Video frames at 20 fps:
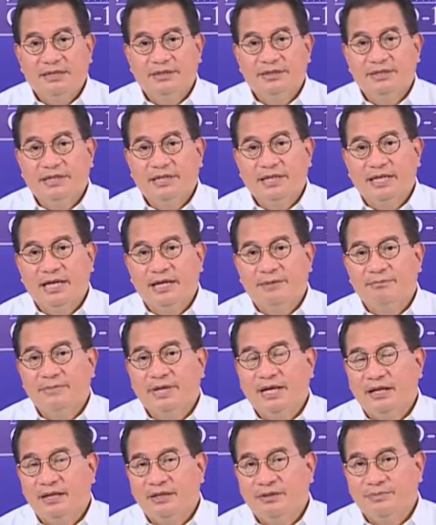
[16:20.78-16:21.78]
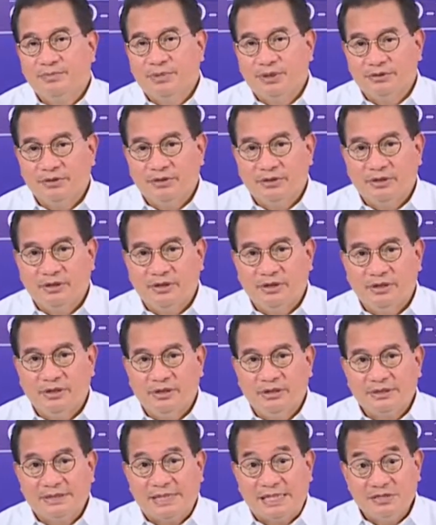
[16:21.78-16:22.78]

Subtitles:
a 3M health protocol